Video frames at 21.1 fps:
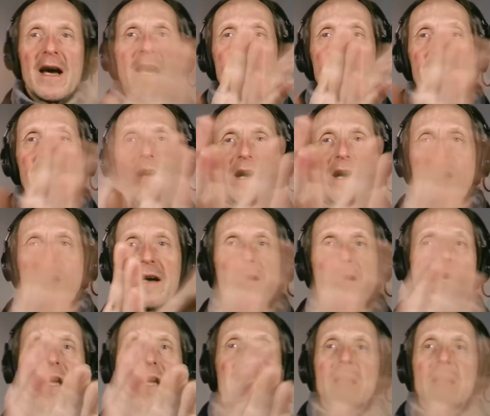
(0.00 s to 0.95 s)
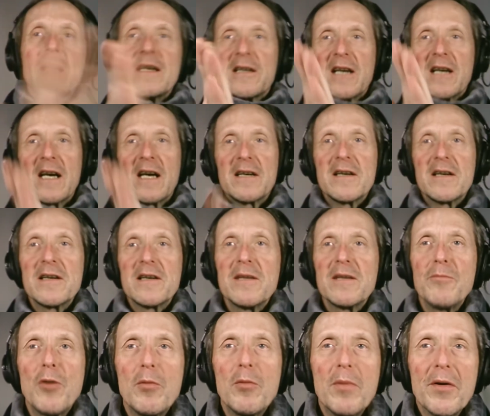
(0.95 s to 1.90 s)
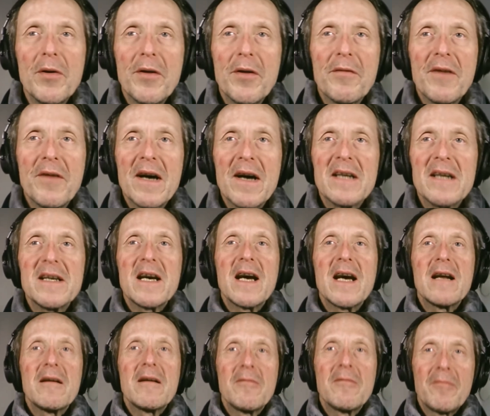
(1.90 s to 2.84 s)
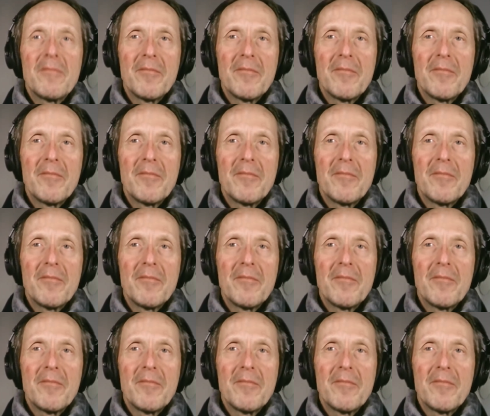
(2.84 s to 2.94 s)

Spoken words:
area, then it starts as a mobile device again.